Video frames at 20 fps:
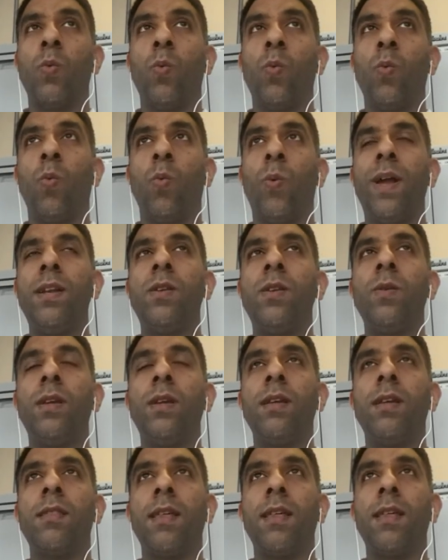we're
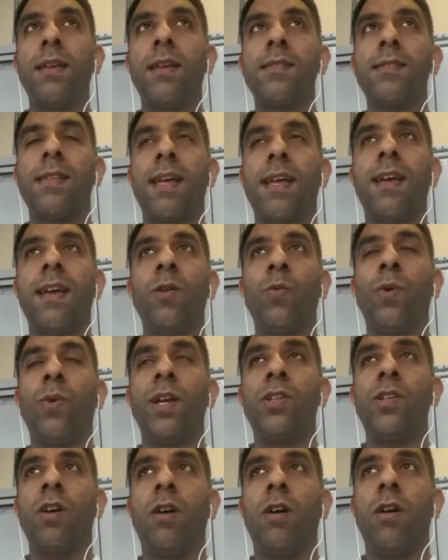doing things there
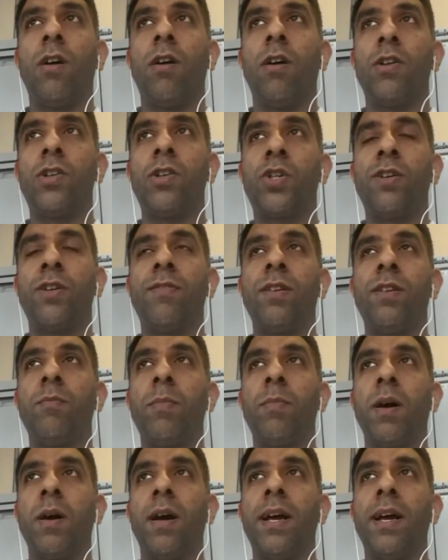which are driven
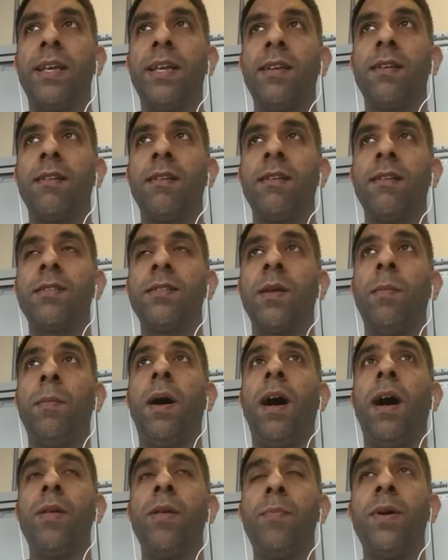by some
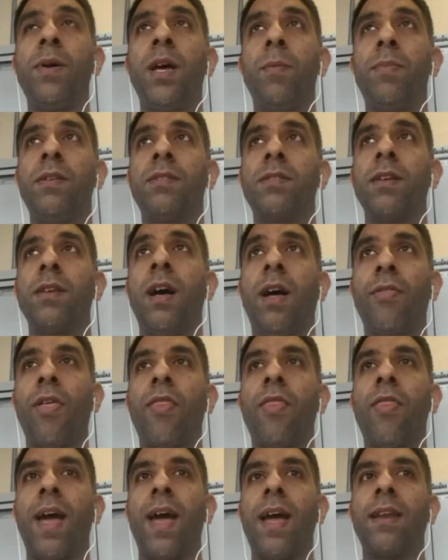other purpose other
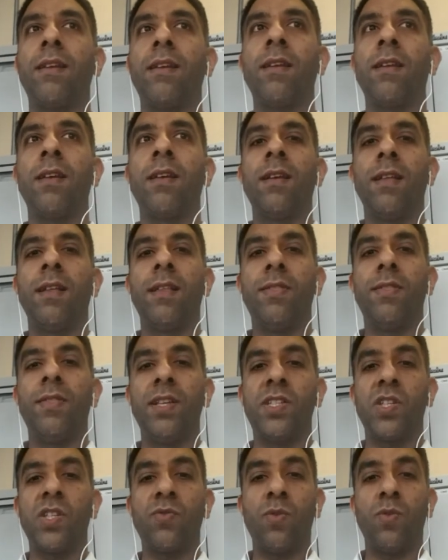than
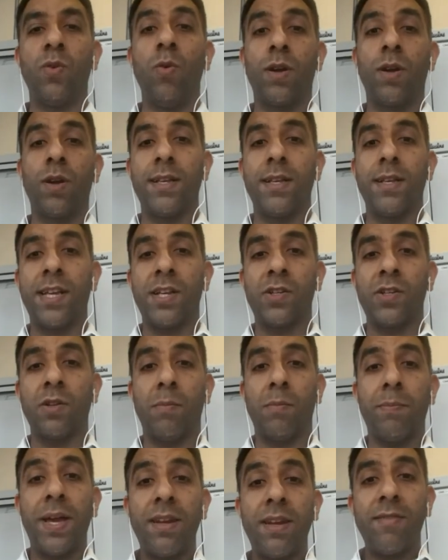this is for
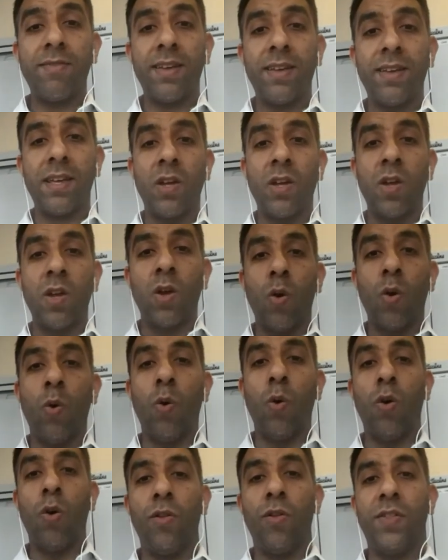organizational benefit,
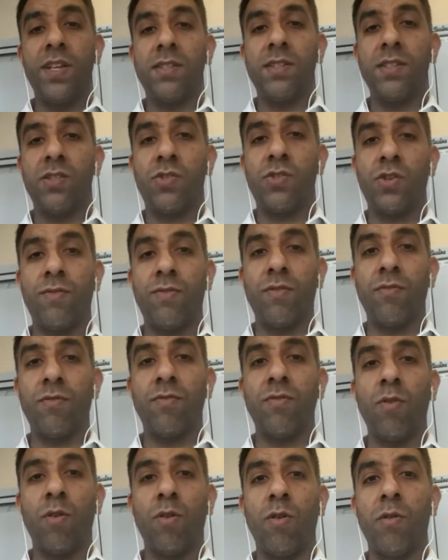or this is driven
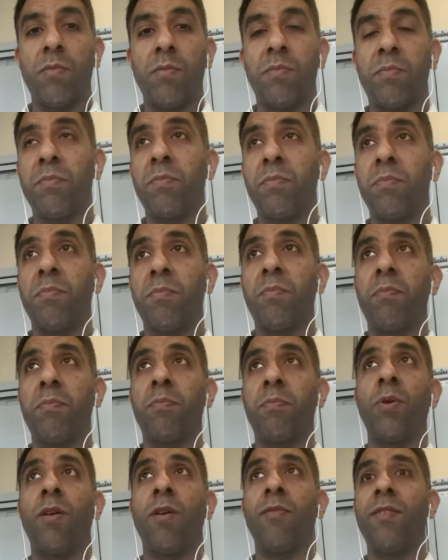for
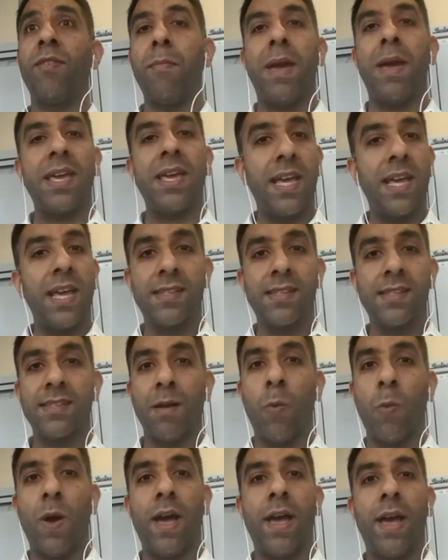profit making in
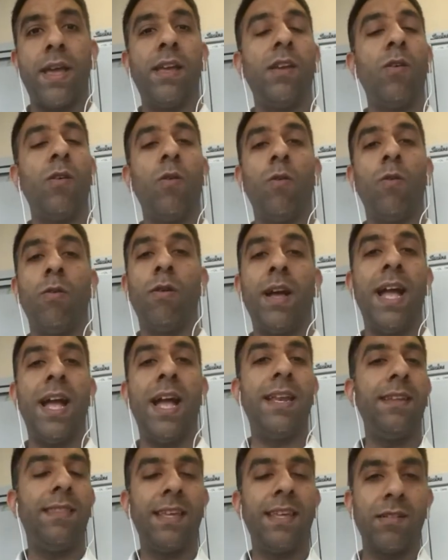some way, or
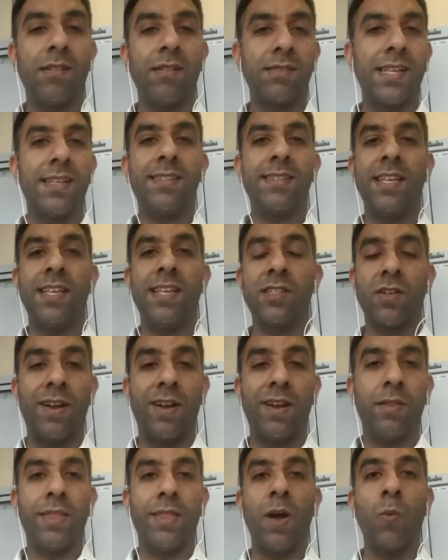anything else that sits
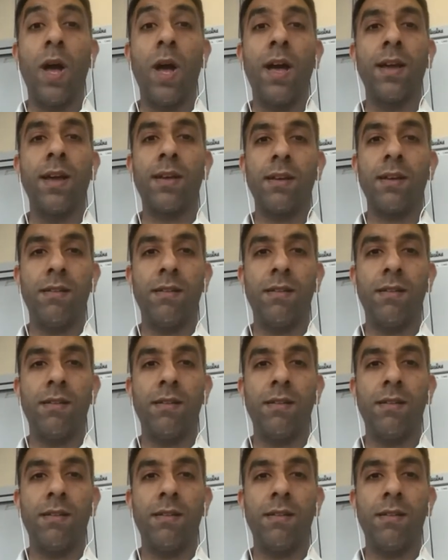around that work